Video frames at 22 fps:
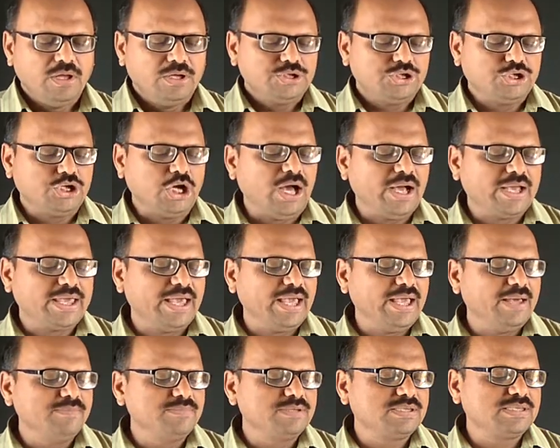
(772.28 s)
talking
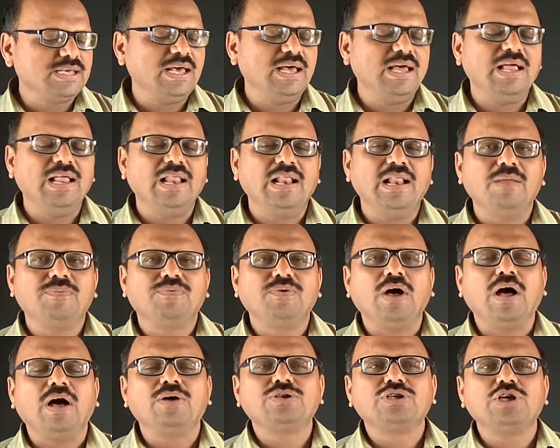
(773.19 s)
himself
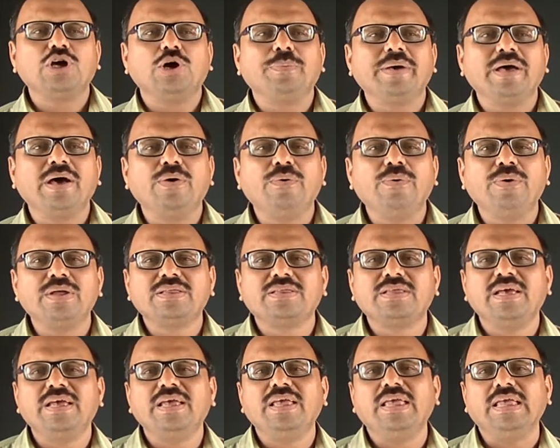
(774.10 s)
out of
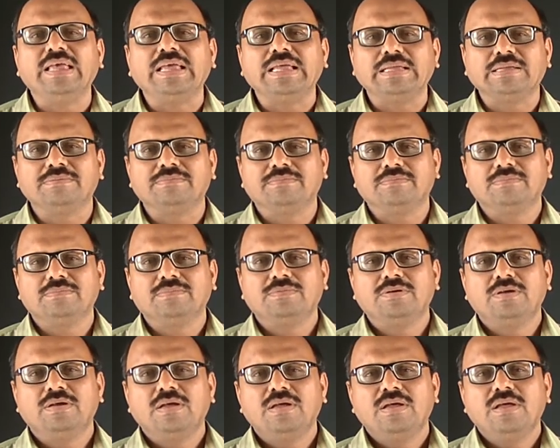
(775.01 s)
everything.
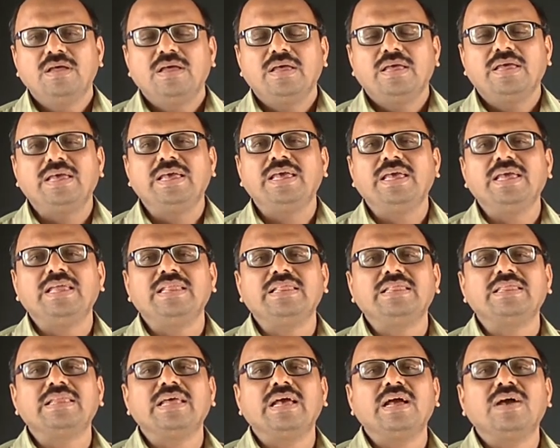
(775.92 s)

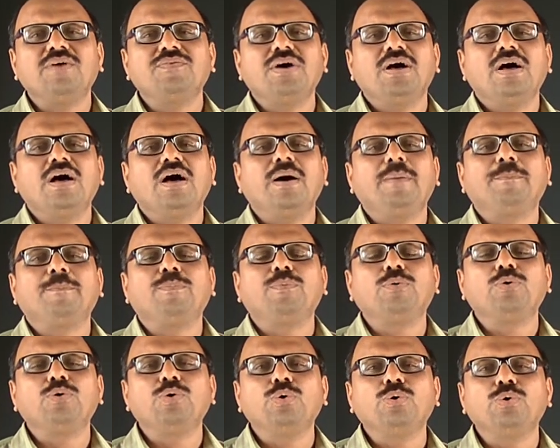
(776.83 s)
He never
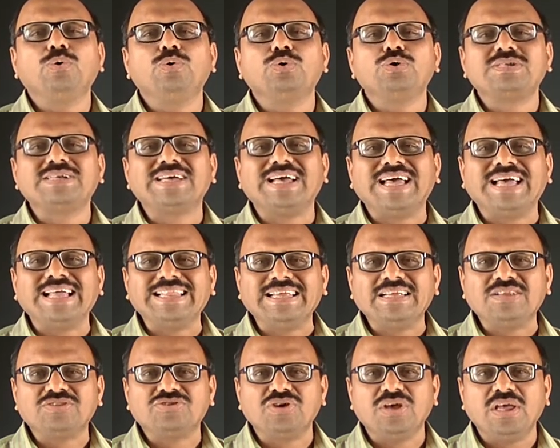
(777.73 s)
put
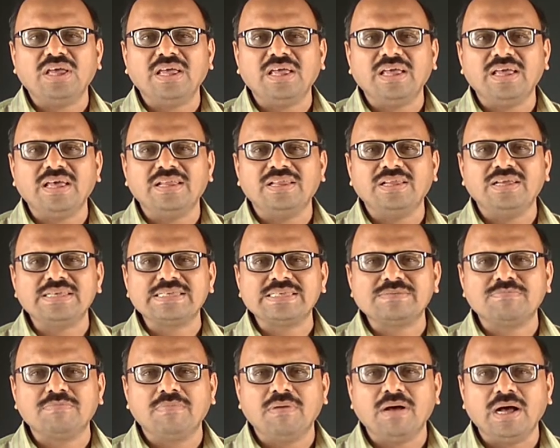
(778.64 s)
anything in
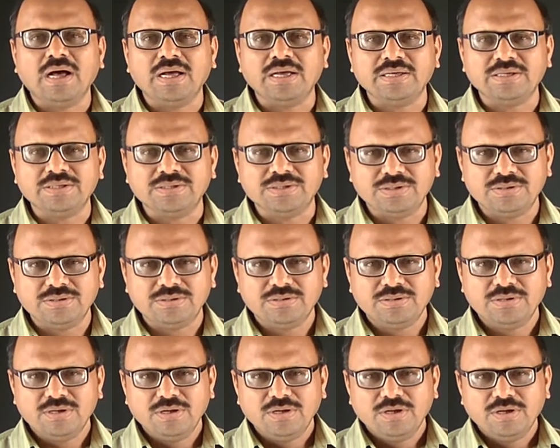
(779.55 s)
his mind.
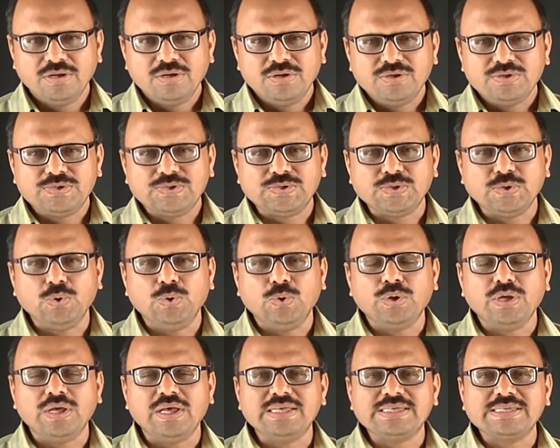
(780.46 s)
So
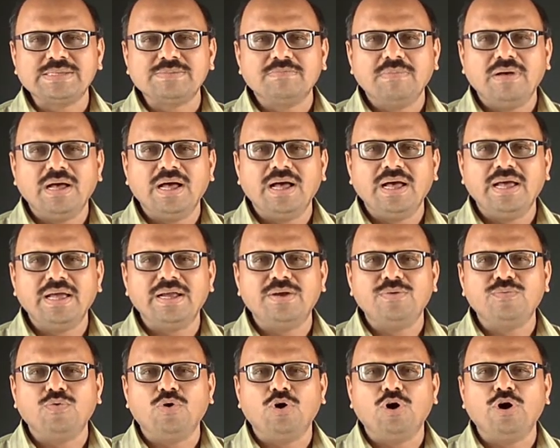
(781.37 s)
his
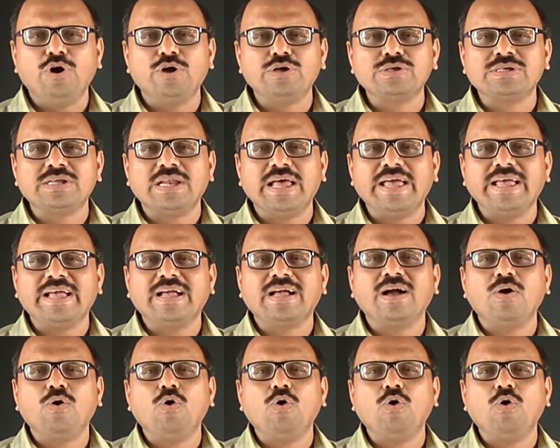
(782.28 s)
mind was like an